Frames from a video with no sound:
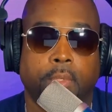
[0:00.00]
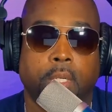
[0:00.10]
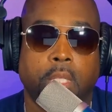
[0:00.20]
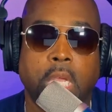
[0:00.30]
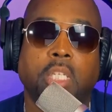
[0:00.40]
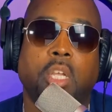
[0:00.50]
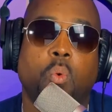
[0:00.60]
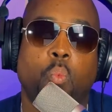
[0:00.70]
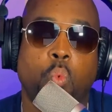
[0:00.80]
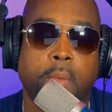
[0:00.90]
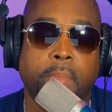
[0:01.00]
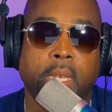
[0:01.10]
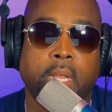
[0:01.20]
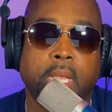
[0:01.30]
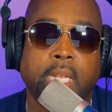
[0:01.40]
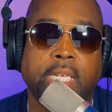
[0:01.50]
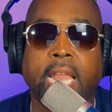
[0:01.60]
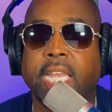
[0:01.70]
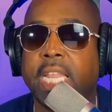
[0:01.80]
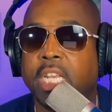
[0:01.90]
These are the women
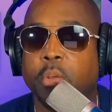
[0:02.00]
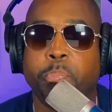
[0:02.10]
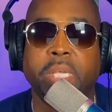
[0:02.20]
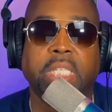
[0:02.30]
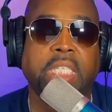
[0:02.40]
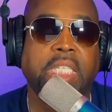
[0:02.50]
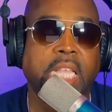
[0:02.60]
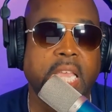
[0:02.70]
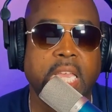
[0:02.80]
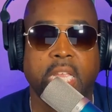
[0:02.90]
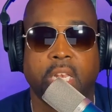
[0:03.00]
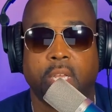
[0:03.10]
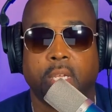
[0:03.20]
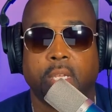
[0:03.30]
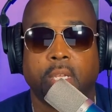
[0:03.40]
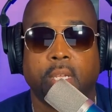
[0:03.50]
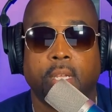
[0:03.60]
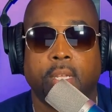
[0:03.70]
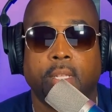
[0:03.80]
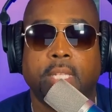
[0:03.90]
that need to be seen.
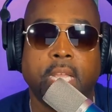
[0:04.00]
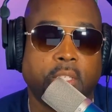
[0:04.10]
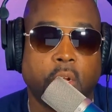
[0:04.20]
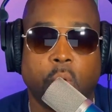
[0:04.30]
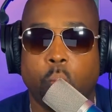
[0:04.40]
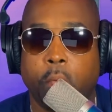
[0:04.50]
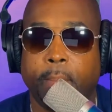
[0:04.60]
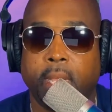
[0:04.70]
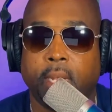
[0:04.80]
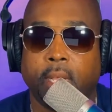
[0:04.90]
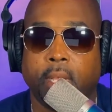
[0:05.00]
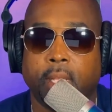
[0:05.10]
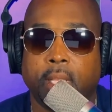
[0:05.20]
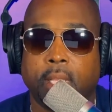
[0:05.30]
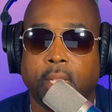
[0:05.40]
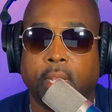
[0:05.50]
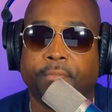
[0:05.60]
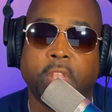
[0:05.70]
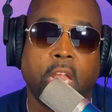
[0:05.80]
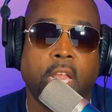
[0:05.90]
These are the women,
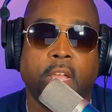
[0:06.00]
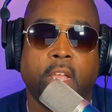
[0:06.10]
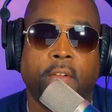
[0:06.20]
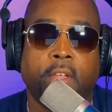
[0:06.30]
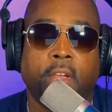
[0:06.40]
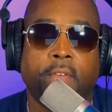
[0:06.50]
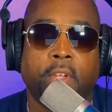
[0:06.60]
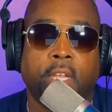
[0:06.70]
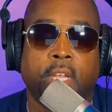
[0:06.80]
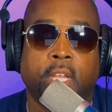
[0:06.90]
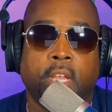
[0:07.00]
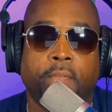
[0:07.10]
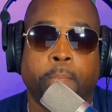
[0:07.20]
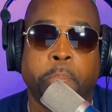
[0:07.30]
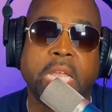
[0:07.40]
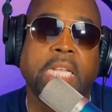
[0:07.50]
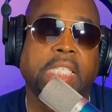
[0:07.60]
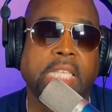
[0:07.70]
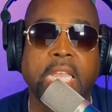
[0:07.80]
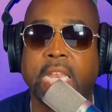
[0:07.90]
if being
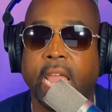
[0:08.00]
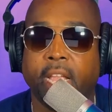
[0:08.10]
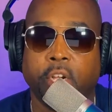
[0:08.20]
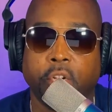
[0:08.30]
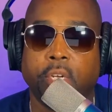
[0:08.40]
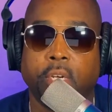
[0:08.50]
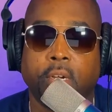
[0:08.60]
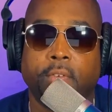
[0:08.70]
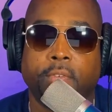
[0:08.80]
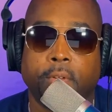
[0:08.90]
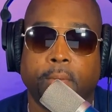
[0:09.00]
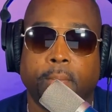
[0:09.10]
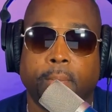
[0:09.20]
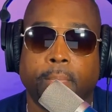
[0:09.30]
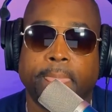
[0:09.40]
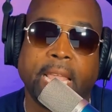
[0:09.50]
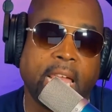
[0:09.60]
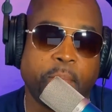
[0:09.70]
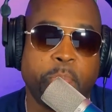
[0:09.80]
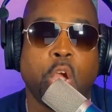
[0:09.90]
seen ain't good enough, they
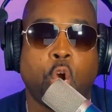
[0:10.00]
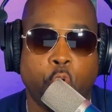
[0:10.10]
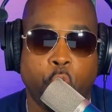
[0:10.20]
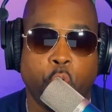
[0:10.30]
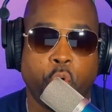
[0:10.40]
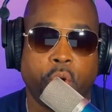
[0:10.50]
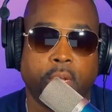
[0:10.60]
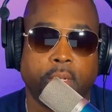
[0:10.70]
got to be heard.